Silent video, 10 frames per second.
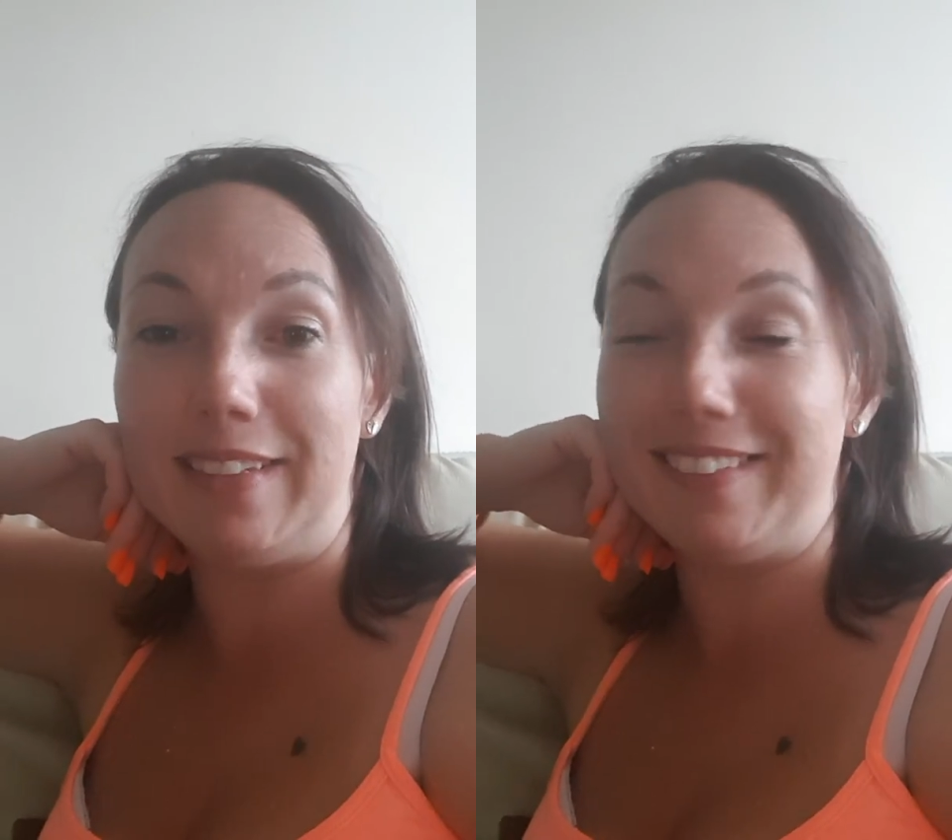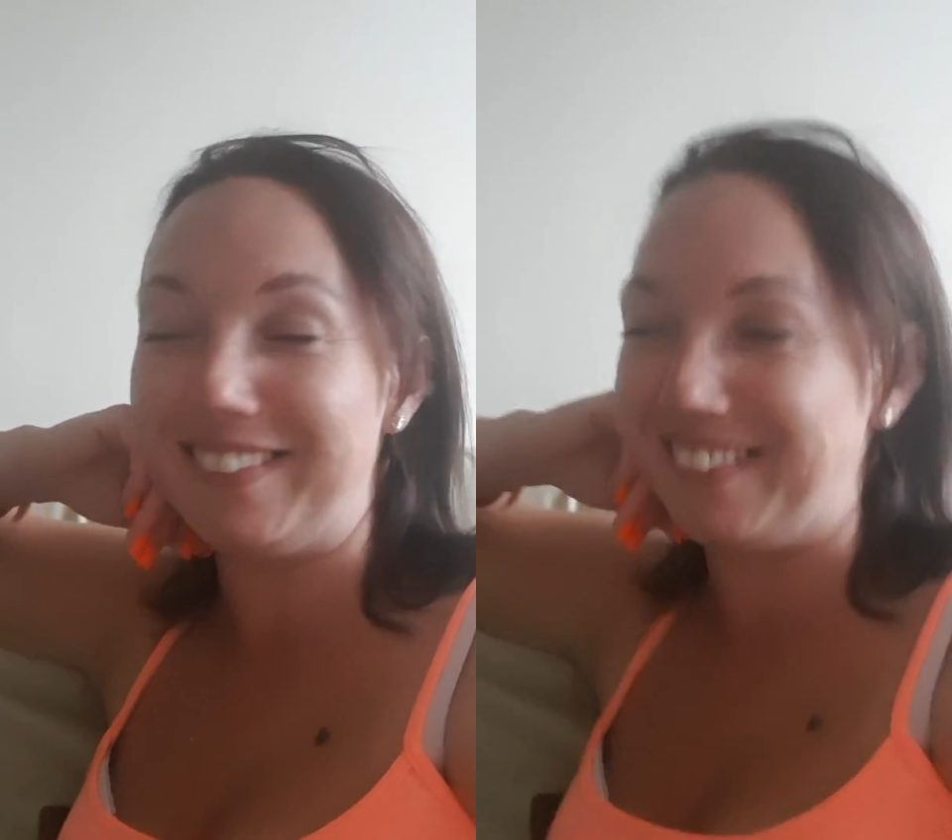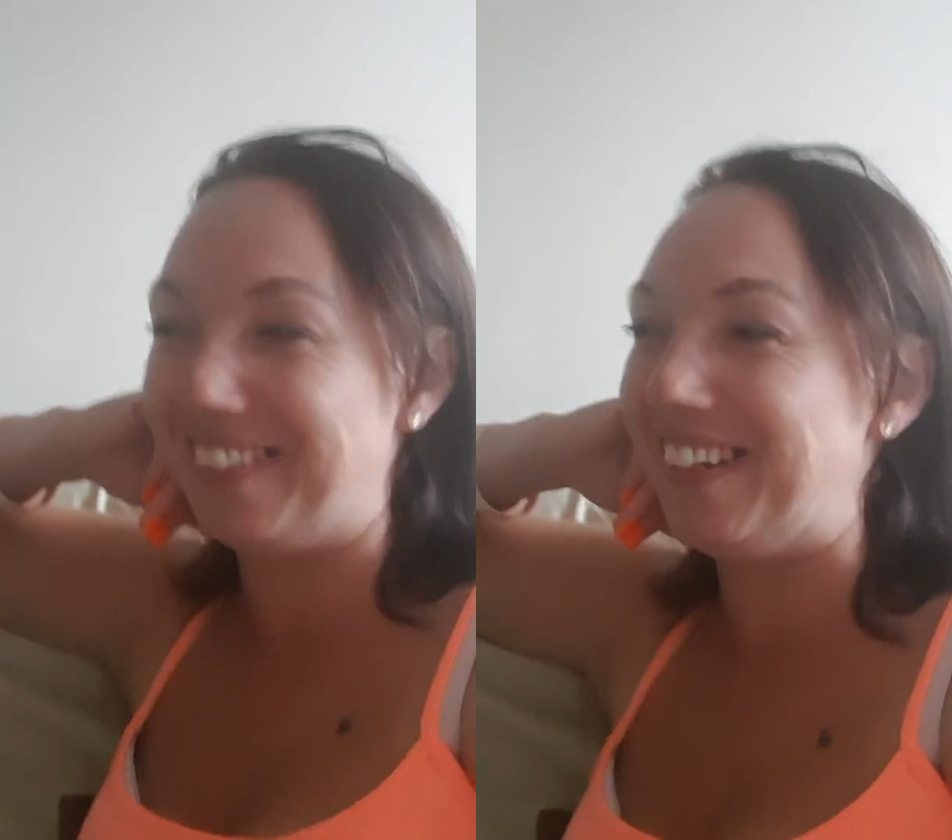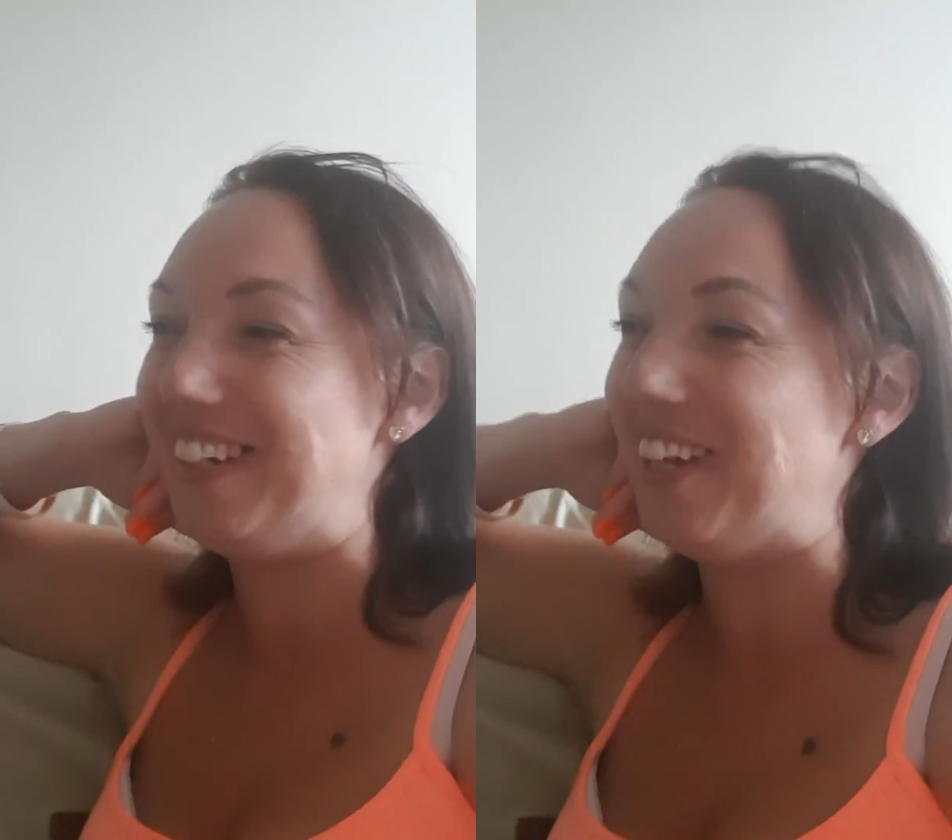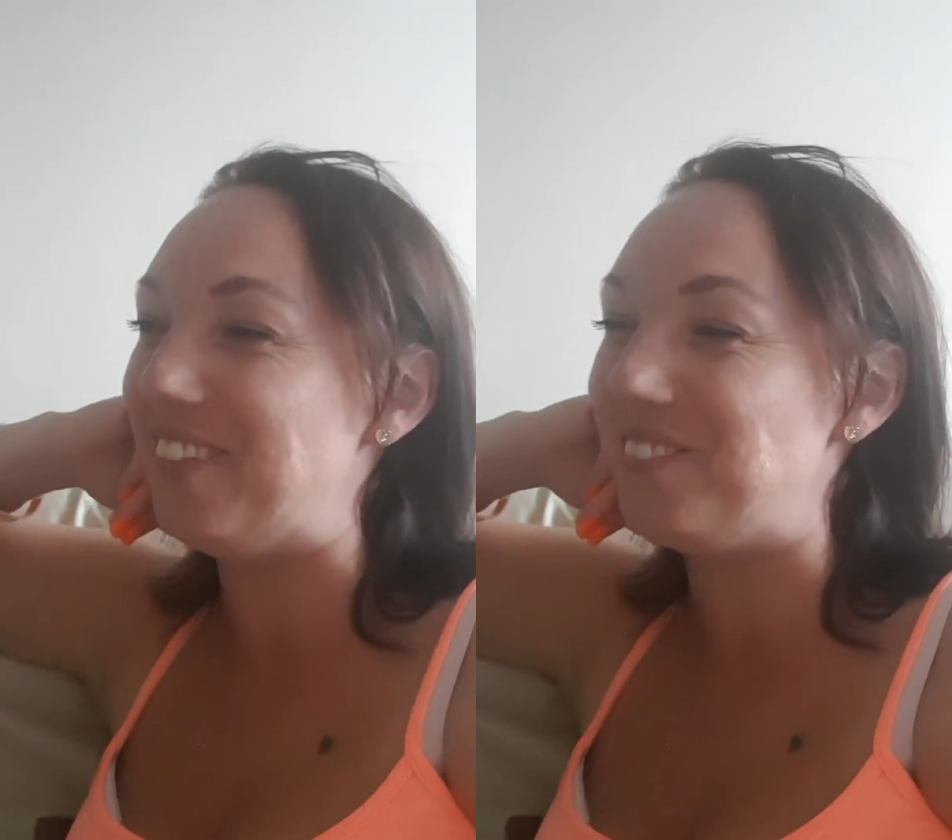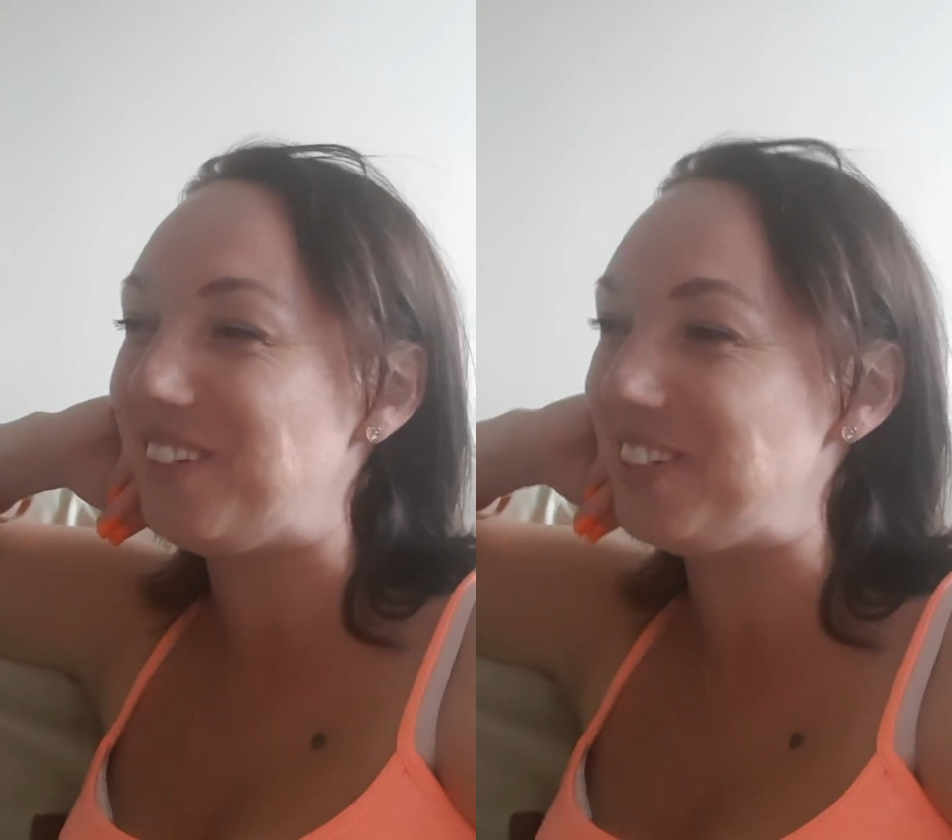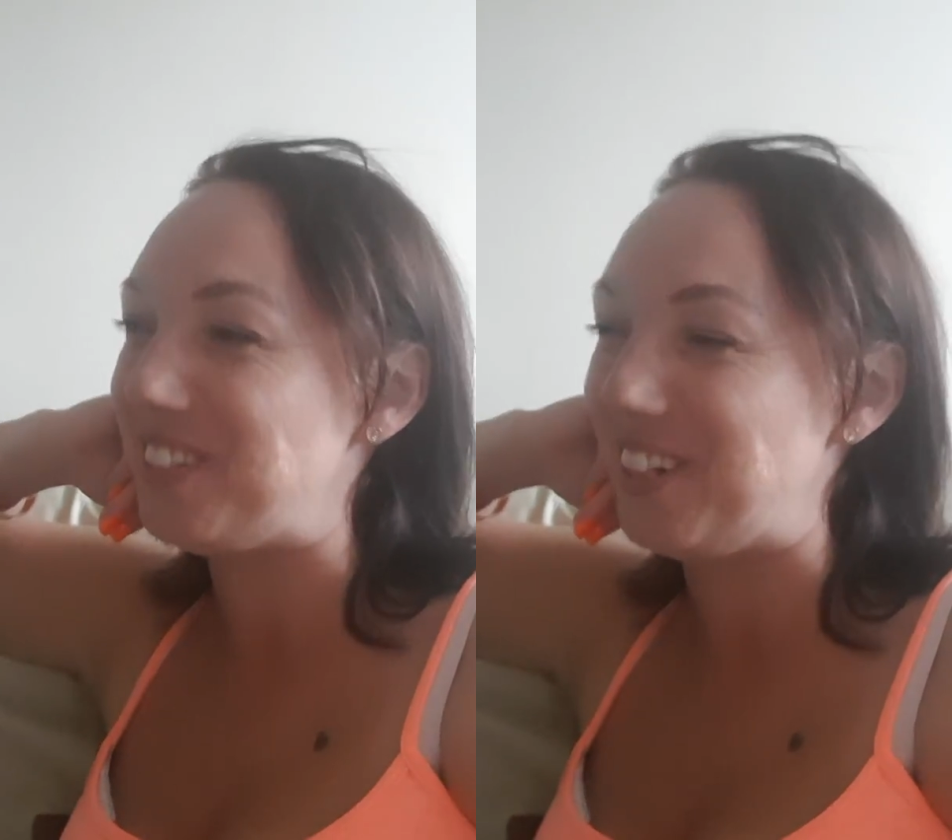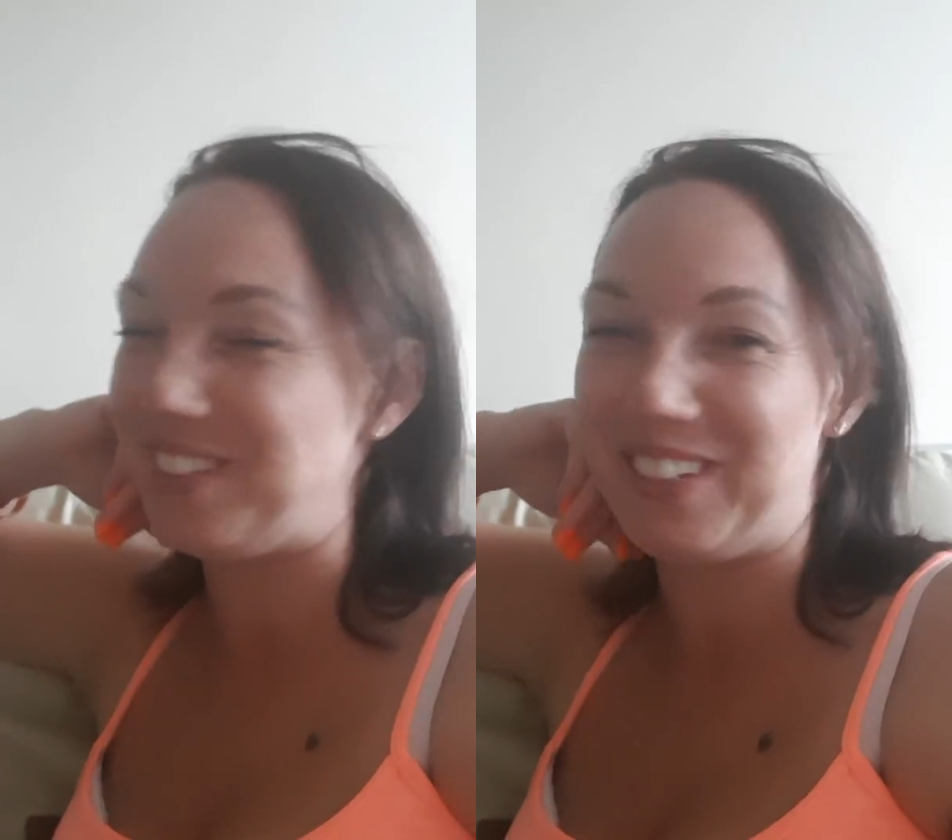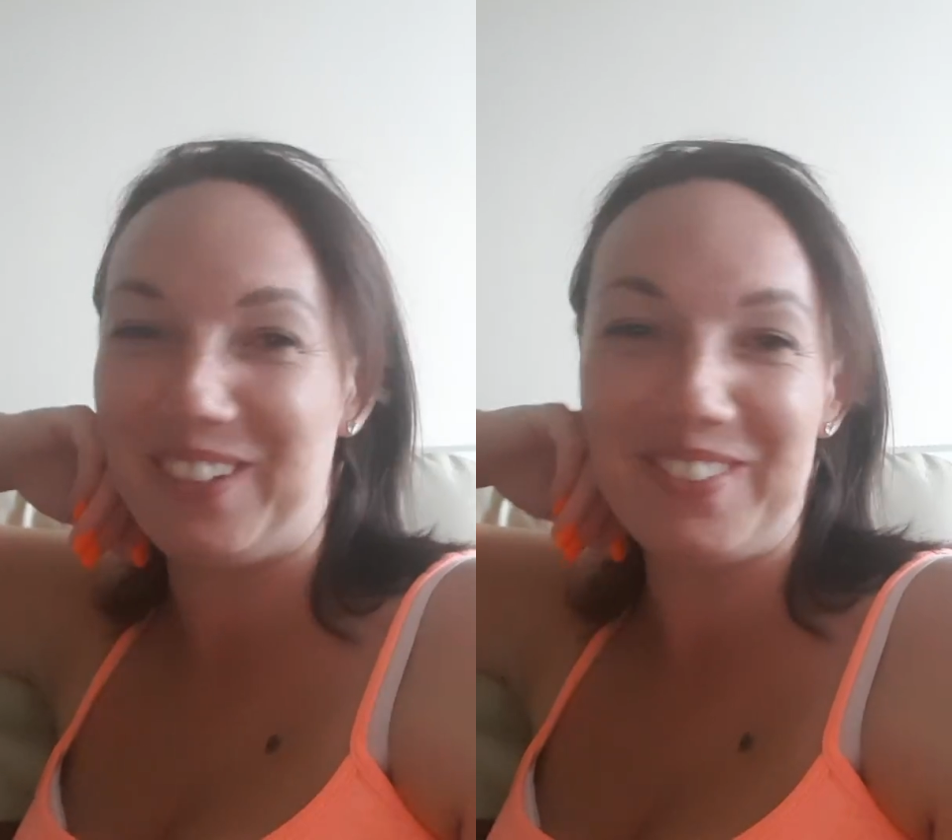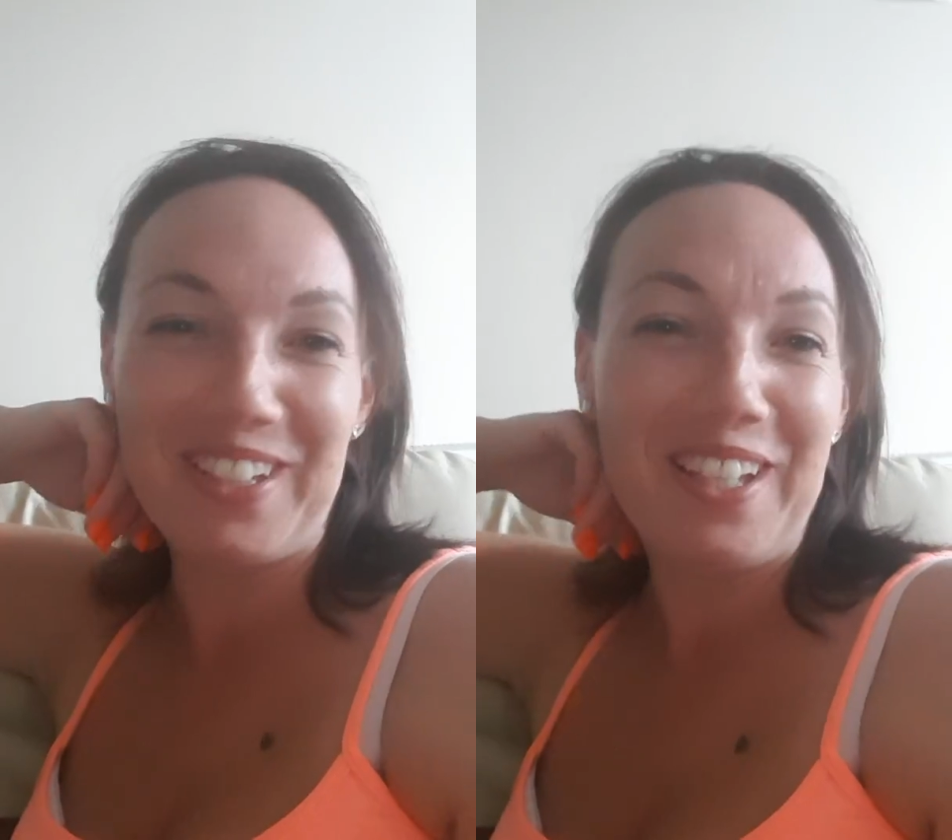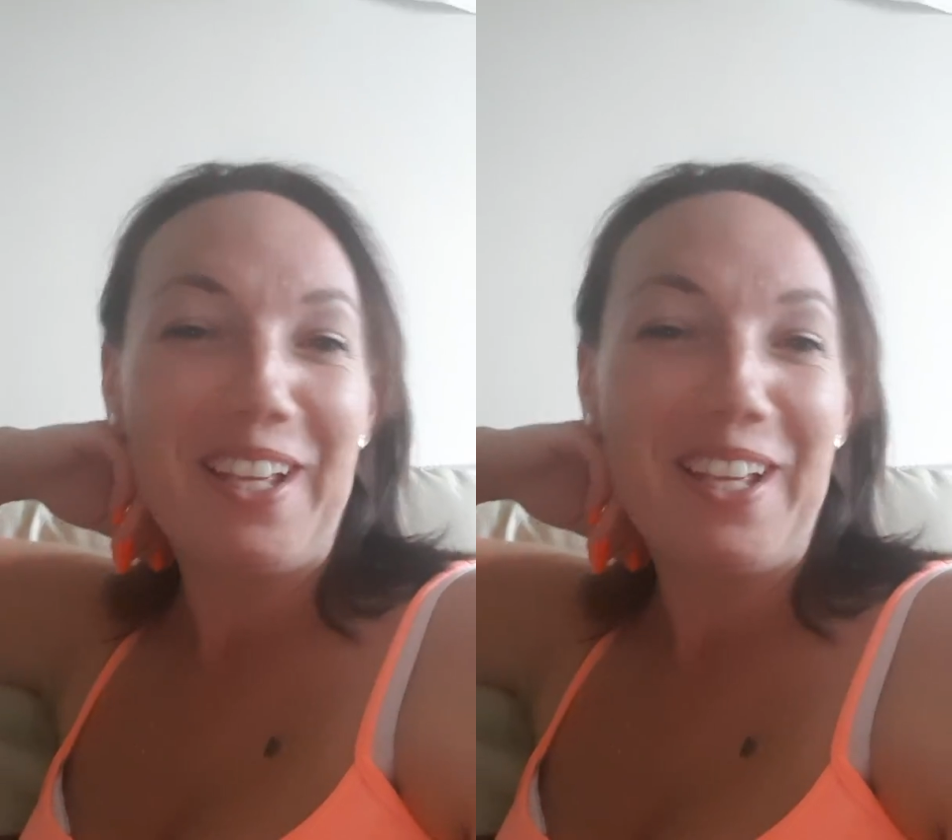chips. I love fish and chips.